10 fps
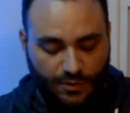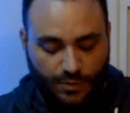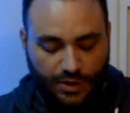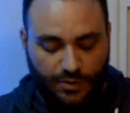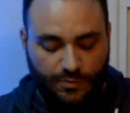
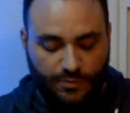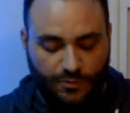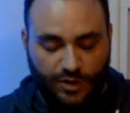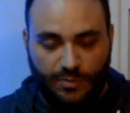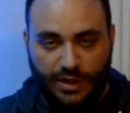We
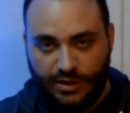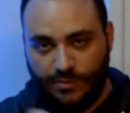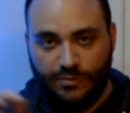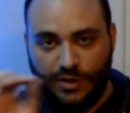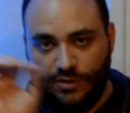could make
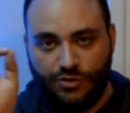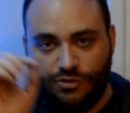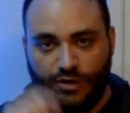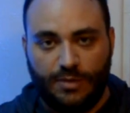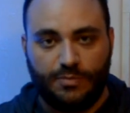some,
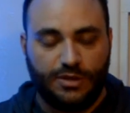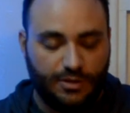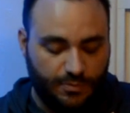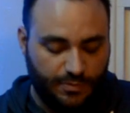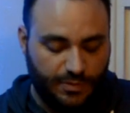striped
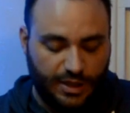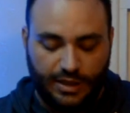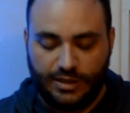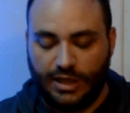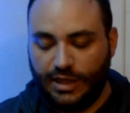
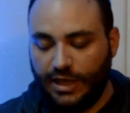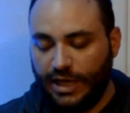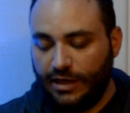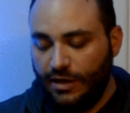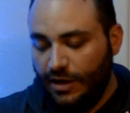things like that.